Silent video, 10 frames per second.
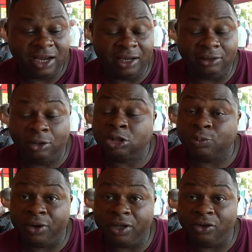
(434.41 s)
It looks
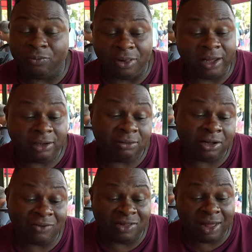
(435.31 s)
pretty on the plate,
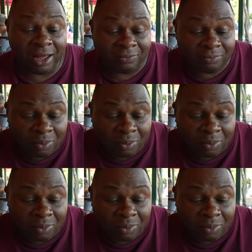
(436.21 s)
I'll give you that.